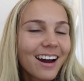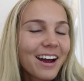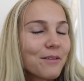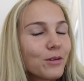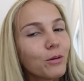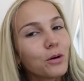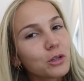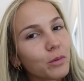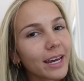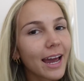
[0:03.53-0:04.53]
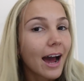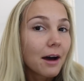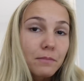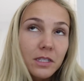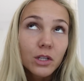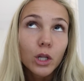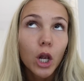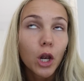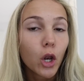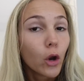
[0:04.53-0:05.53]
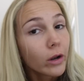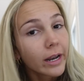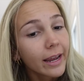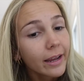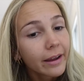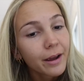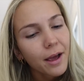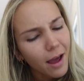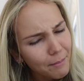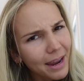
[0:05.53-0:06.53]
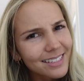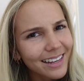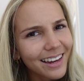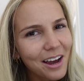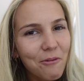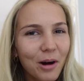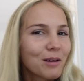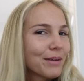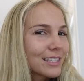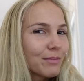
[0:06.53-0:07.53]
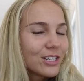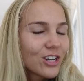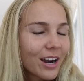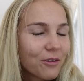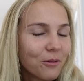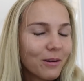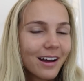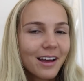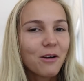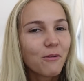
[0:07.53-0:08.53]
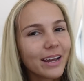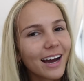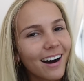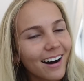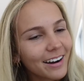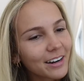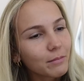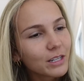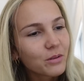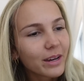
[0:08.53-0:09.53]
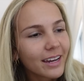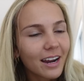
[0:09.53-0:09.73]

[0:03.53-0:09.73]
I hope you're all doing absolutely amazing. Welcome back to my channel. We are going to be doing